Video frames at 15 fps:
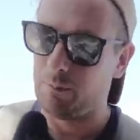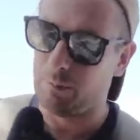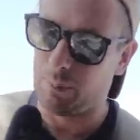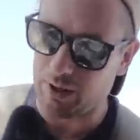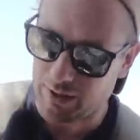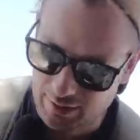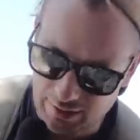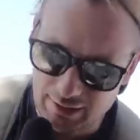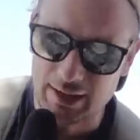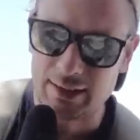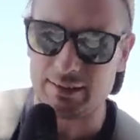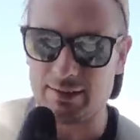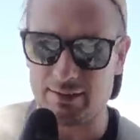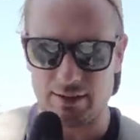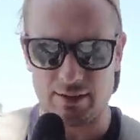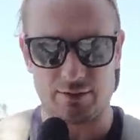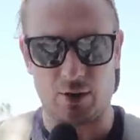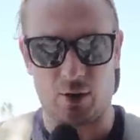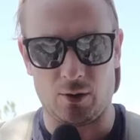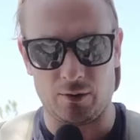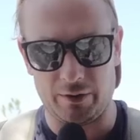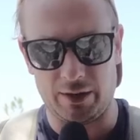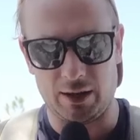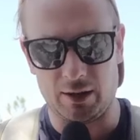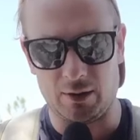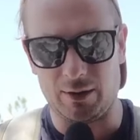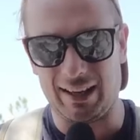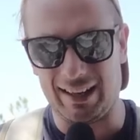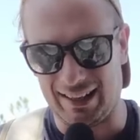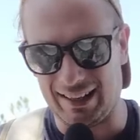but I think that deserves a whole
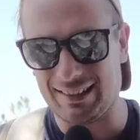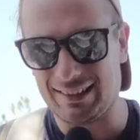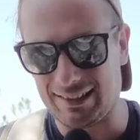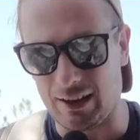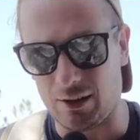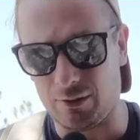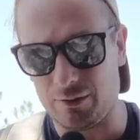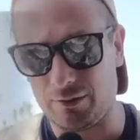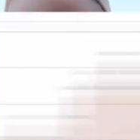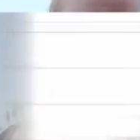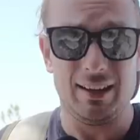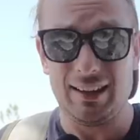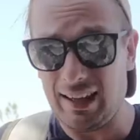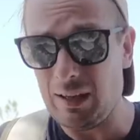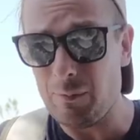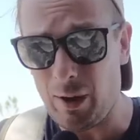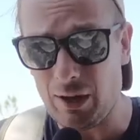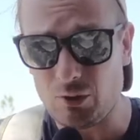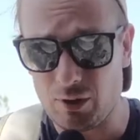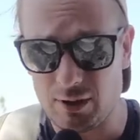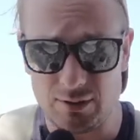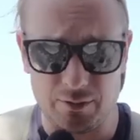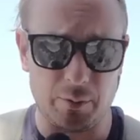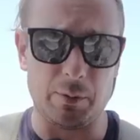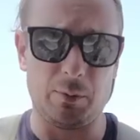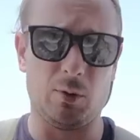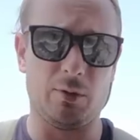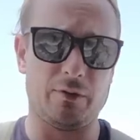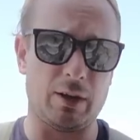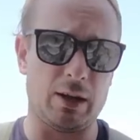video in itself. The key metrics of my
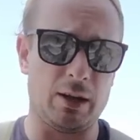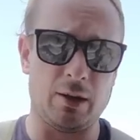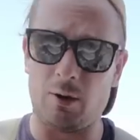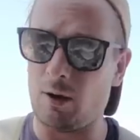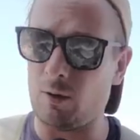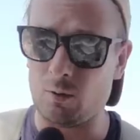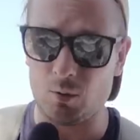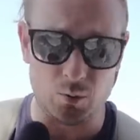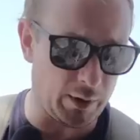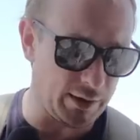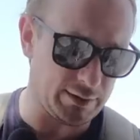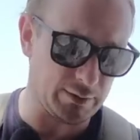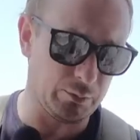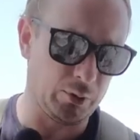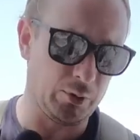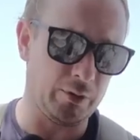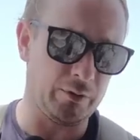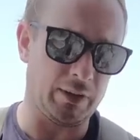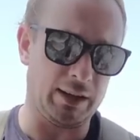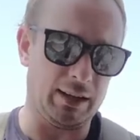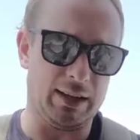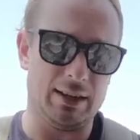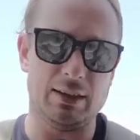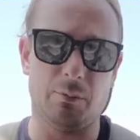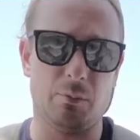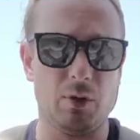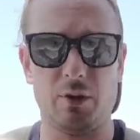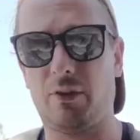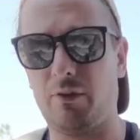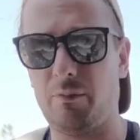portfolio are always improving. In the
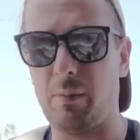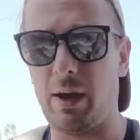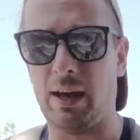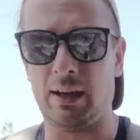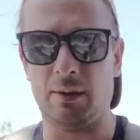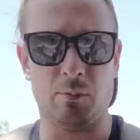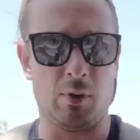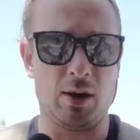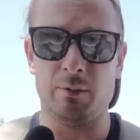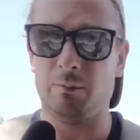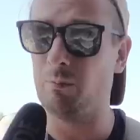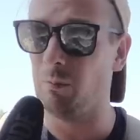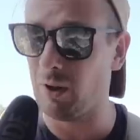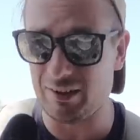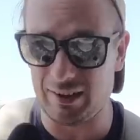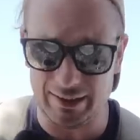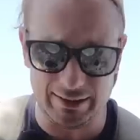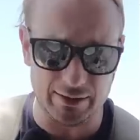month of May, my monthly